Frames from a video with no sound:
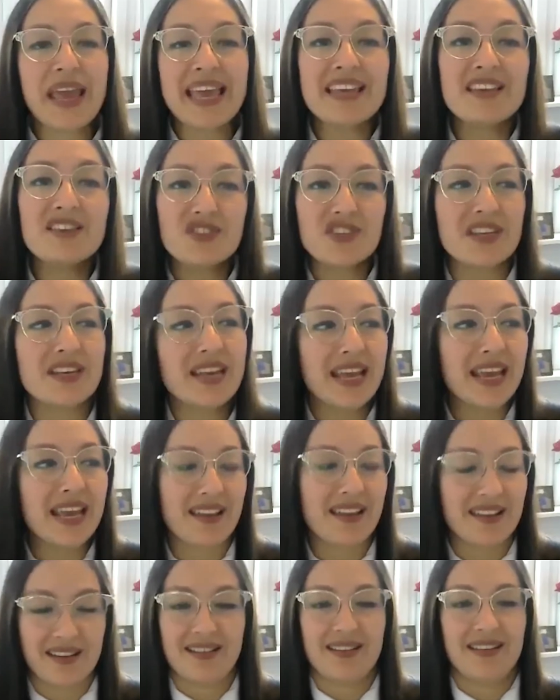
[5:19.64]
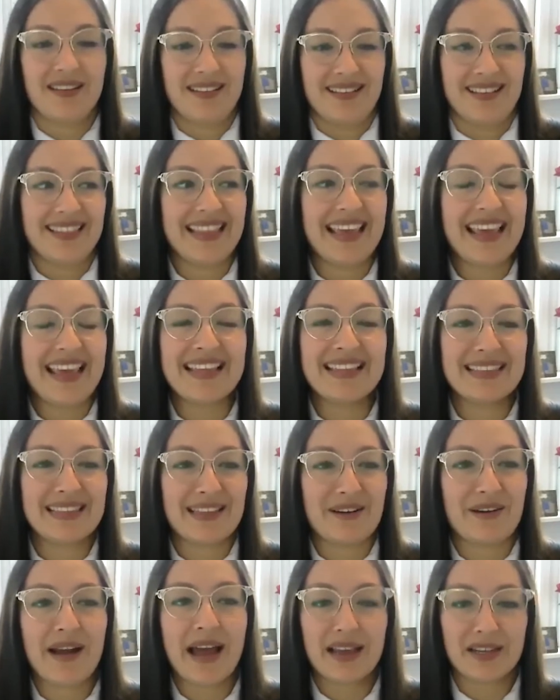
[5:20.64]
engineer the
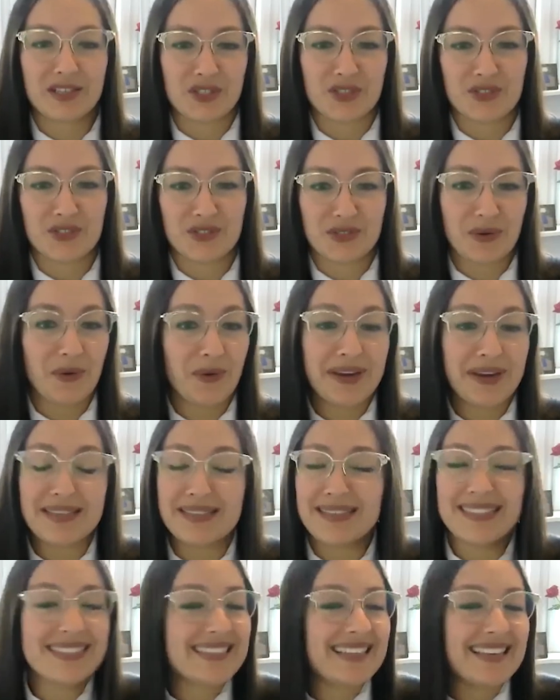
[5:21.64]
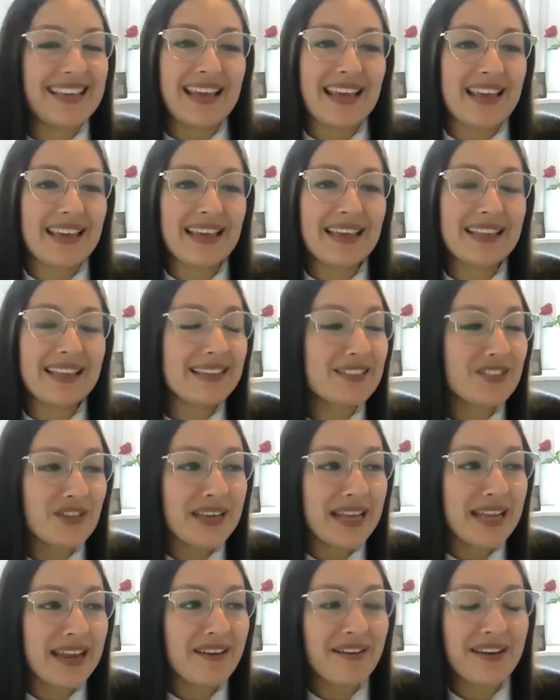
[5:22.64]
interactions or is it
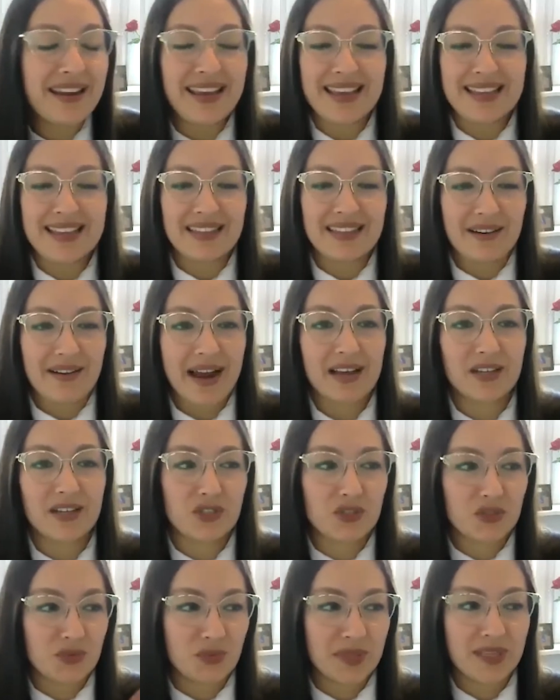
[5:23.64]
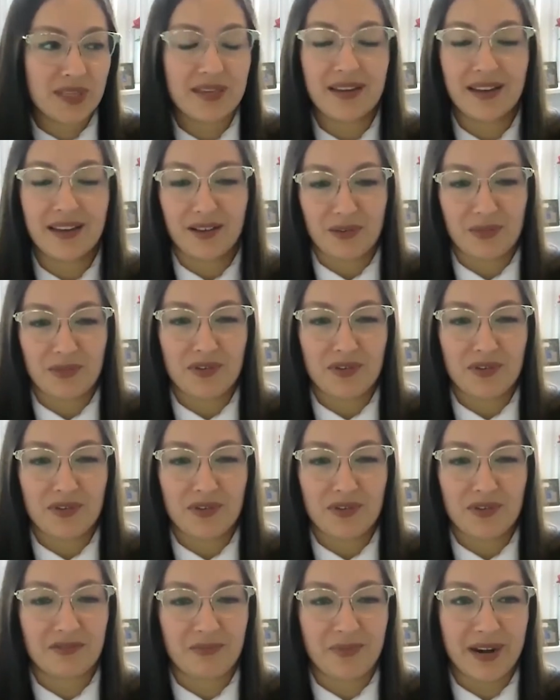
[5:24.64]
engineering interactions within a
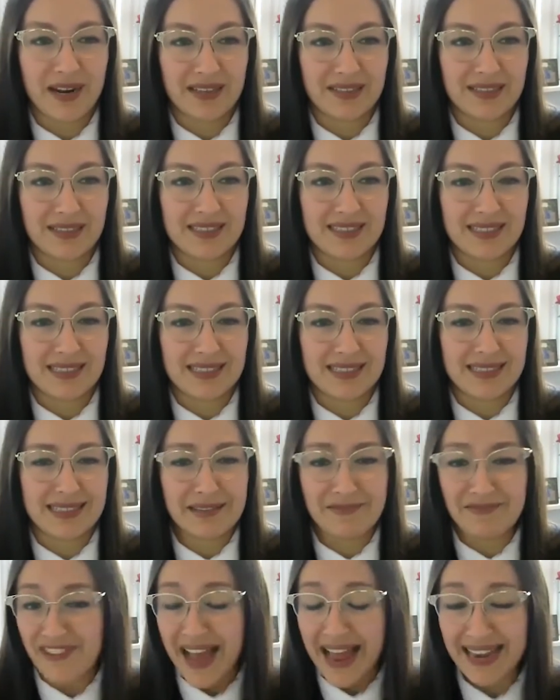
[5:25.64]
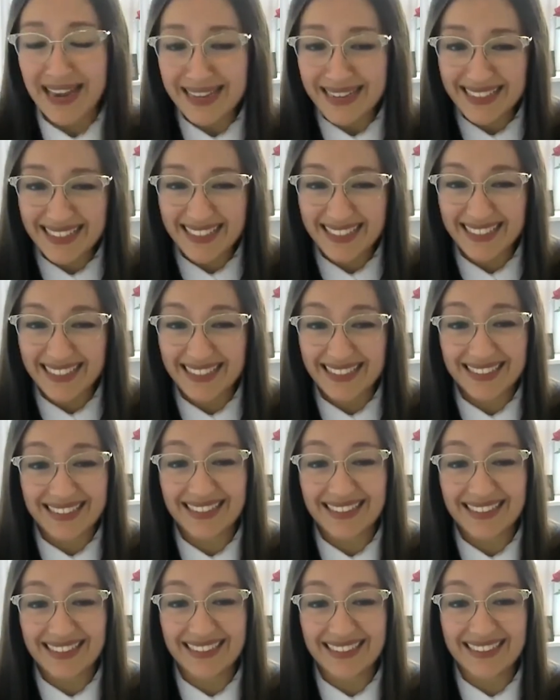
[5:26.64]
community of practice is it valid
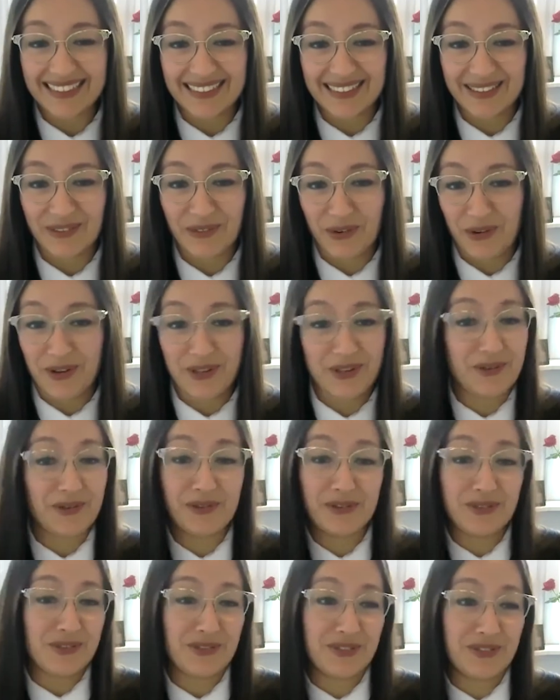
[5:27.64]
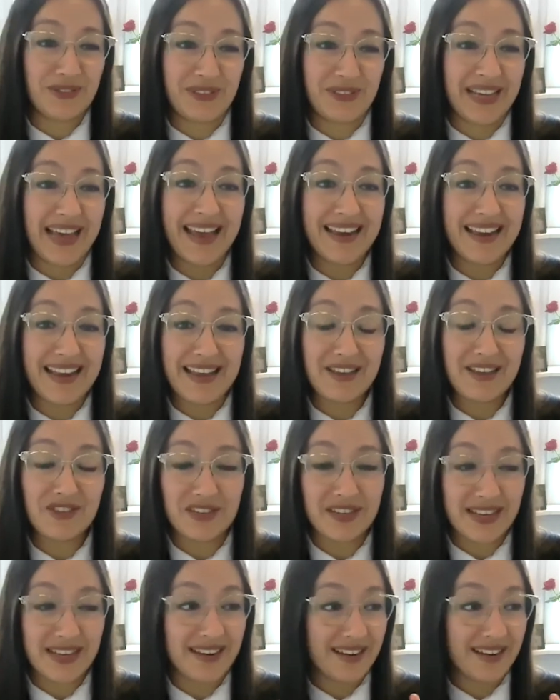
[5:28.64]
or you just can
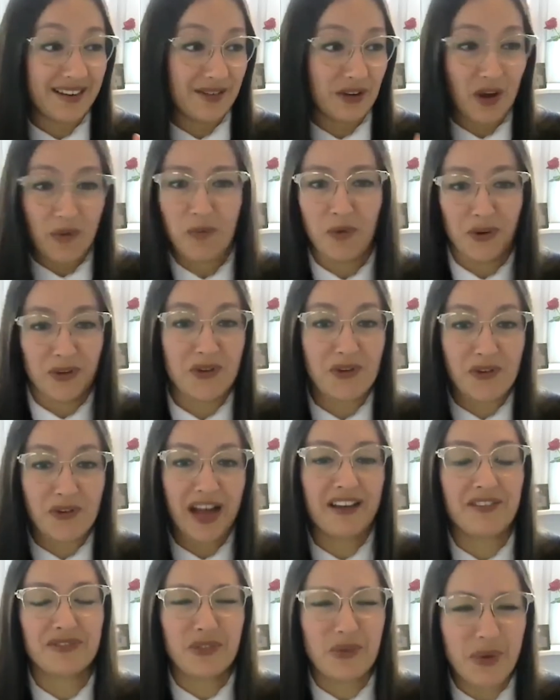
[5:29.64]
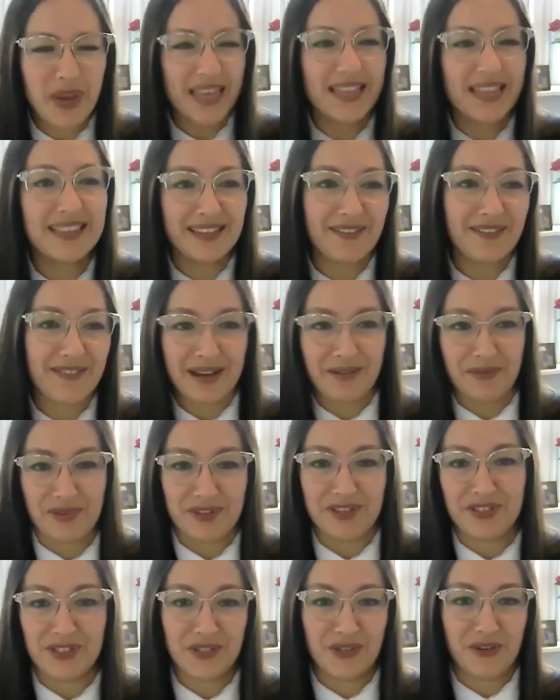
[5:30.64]
engineer come on you have to interact with
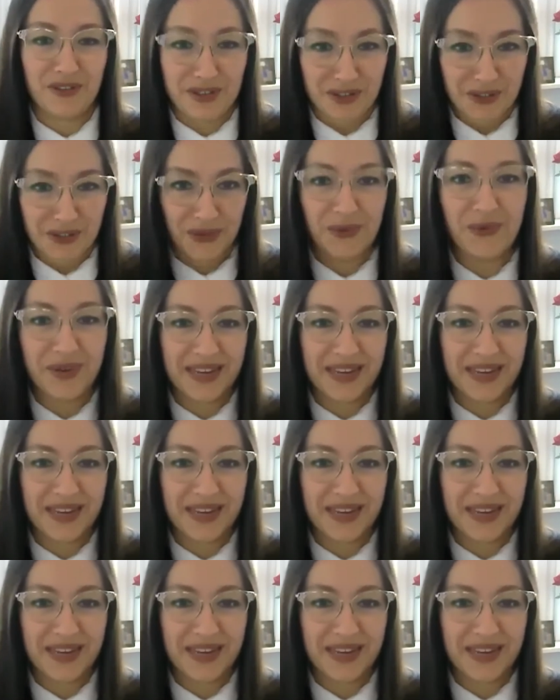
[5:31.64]
each other do